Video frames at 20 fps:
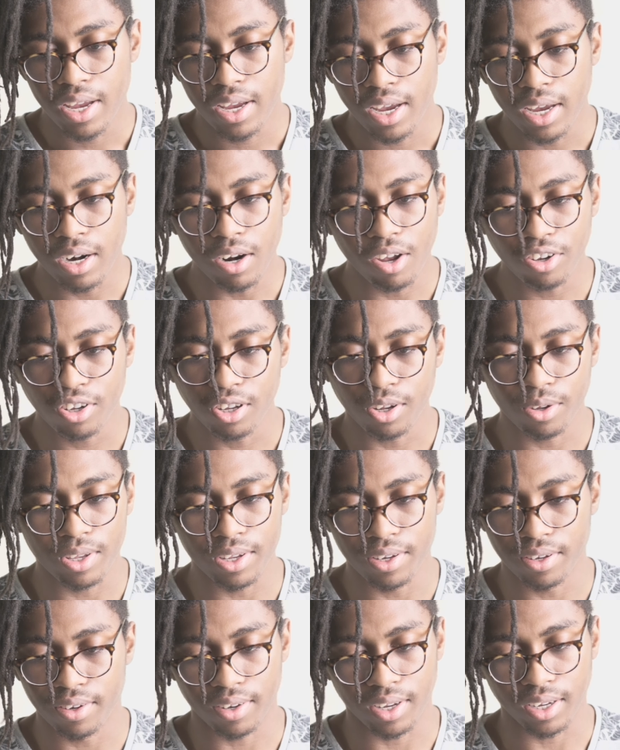And also
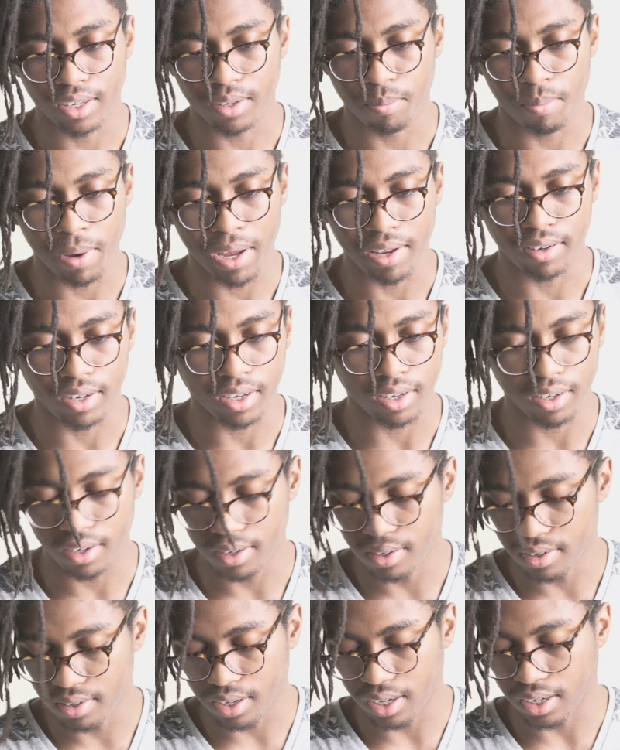this is like
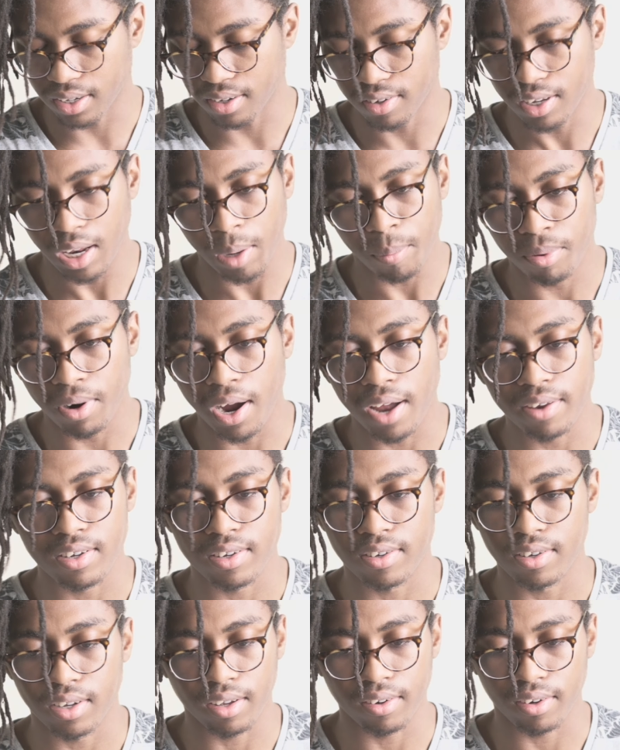the same
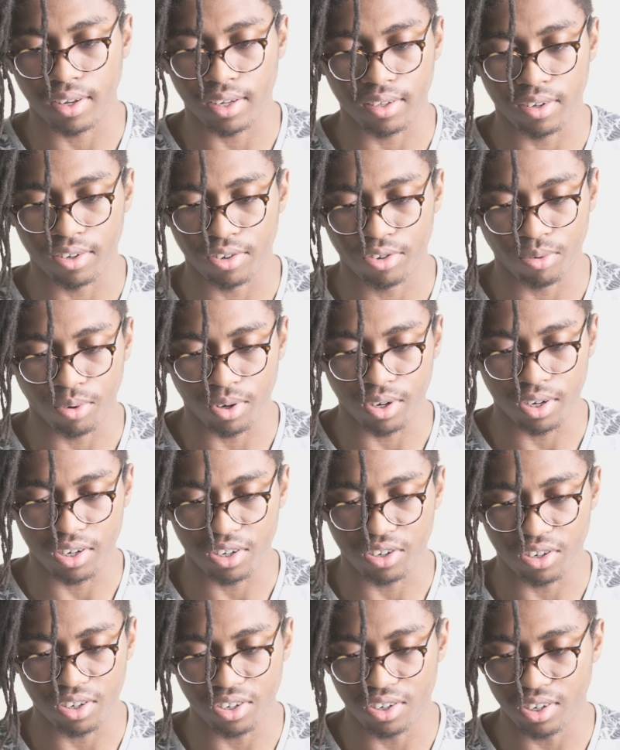processing as like this one.
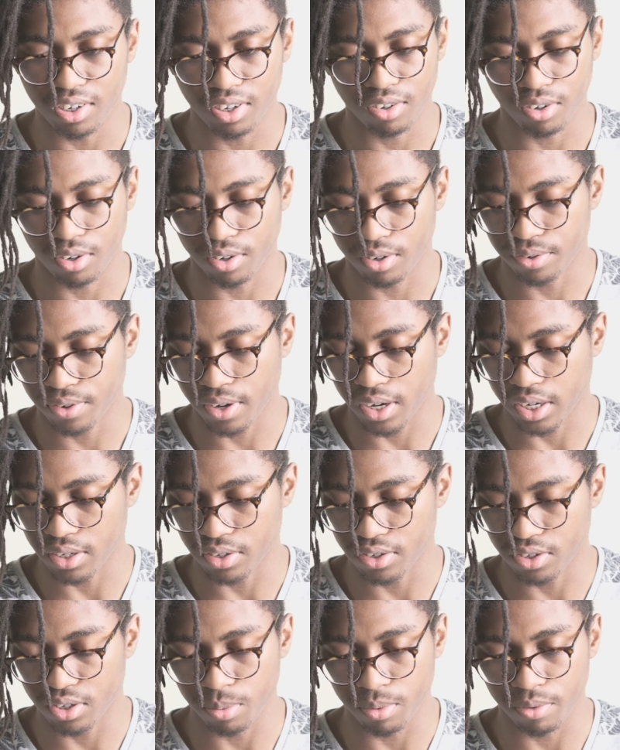Just throw a
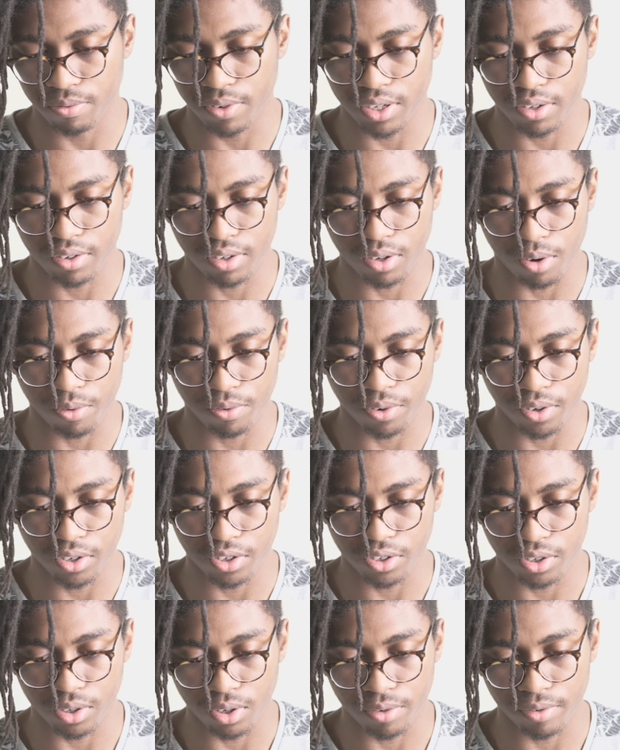fucking stupid VSCO
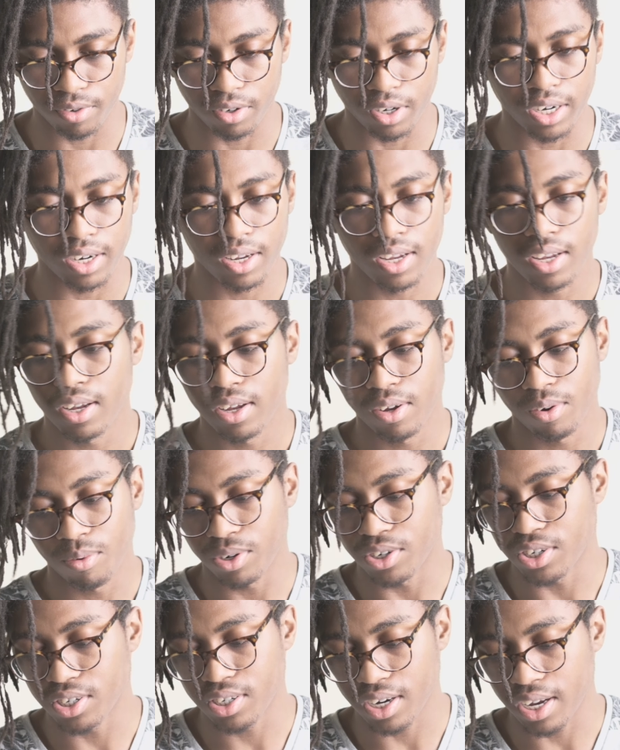filter over it,
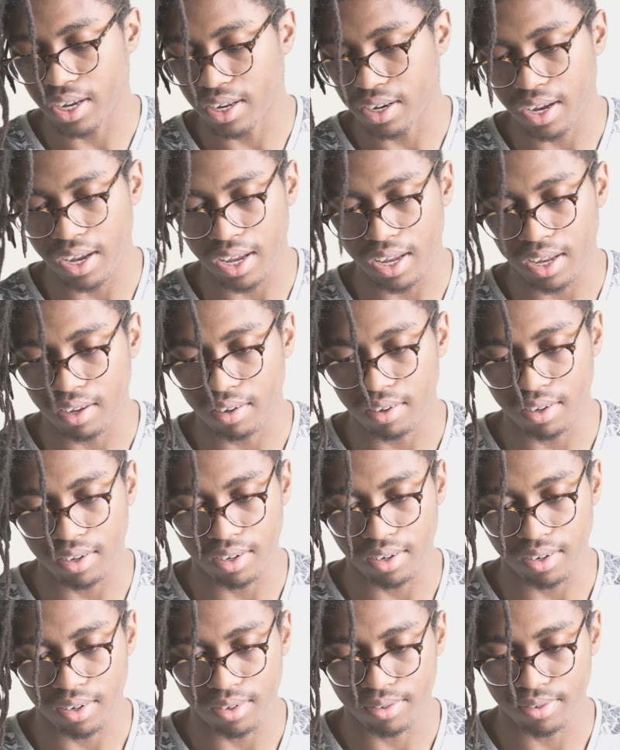which I
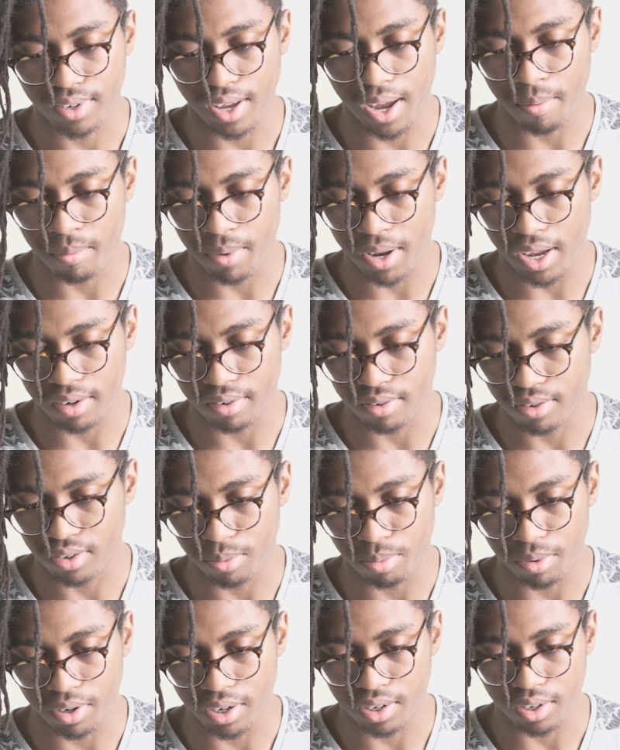you know, I'm not
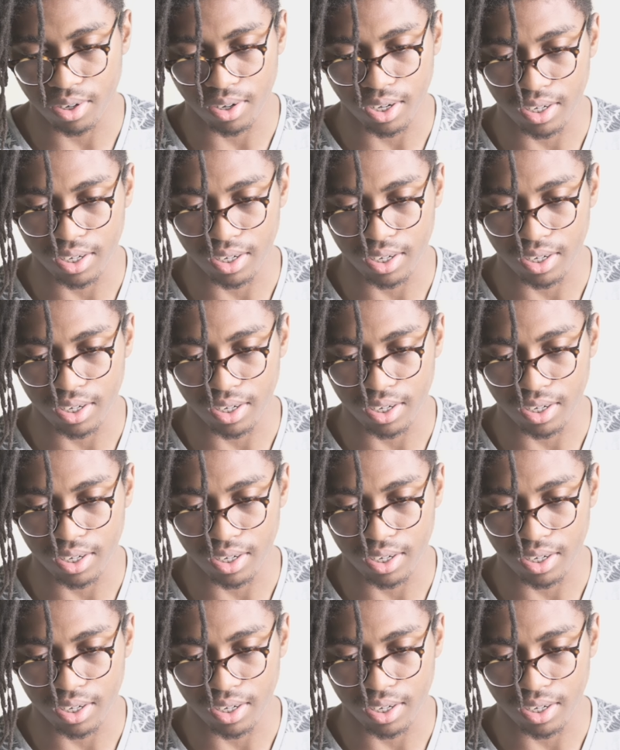super into.